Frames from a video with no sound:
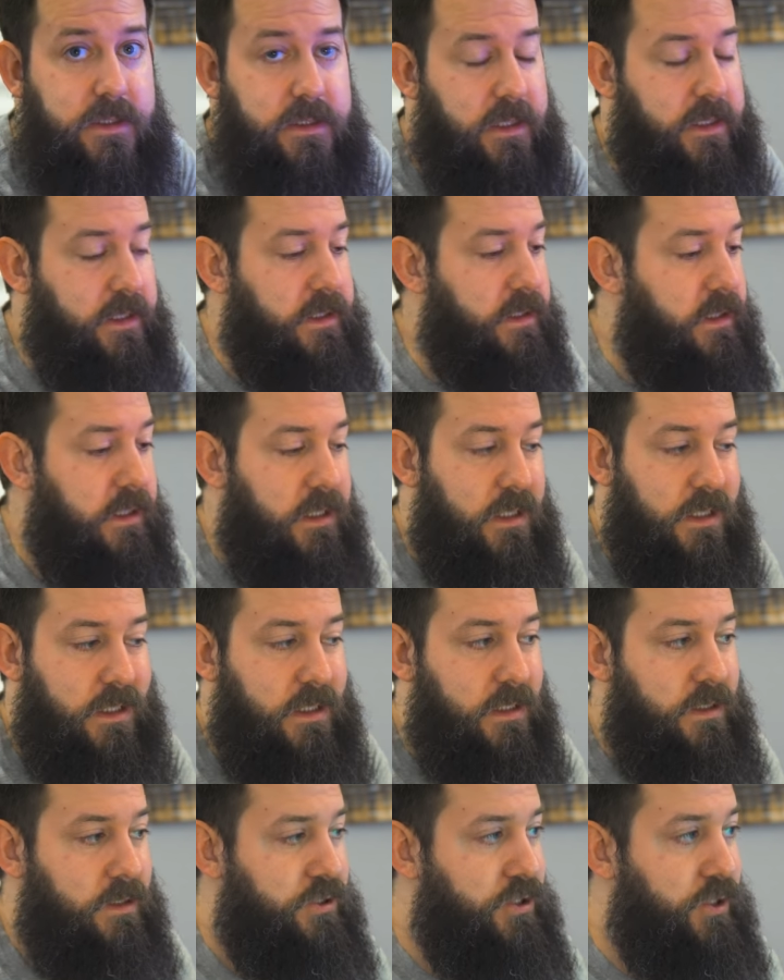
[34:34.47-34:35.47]
Like
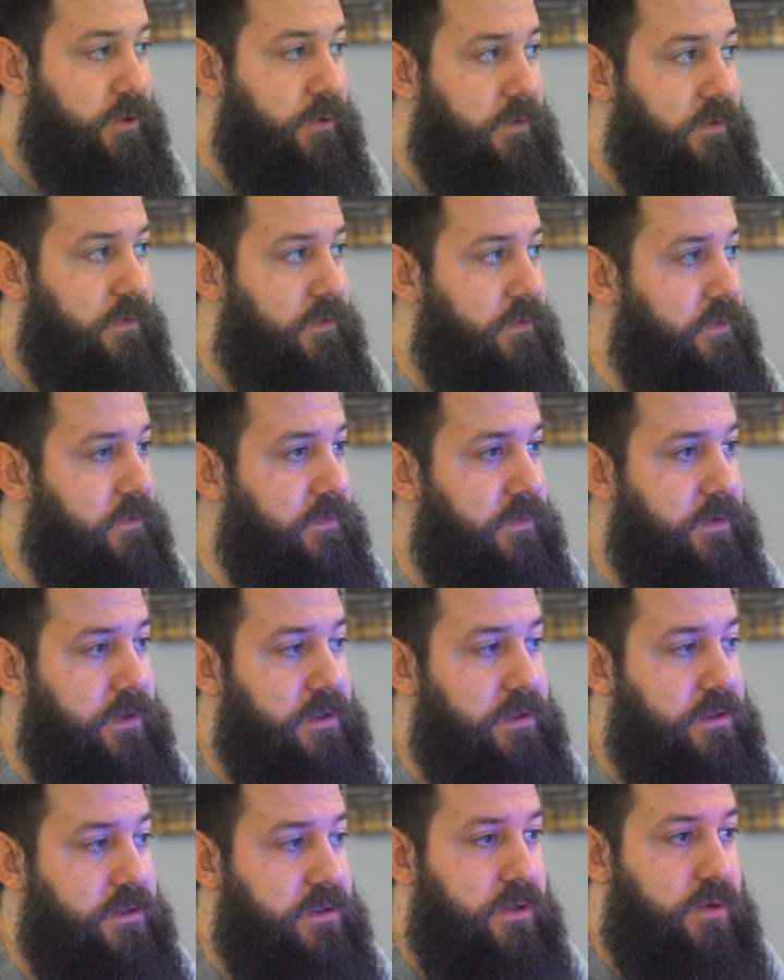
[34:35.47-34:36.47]
chewing through
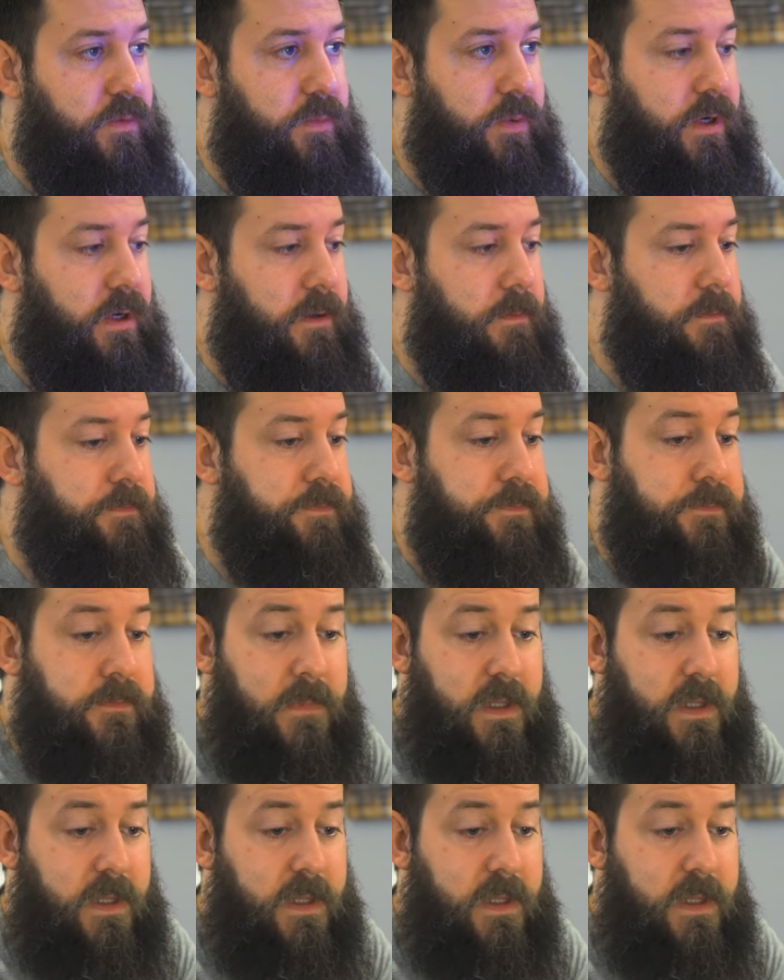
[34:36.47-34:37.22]
footage, no problem.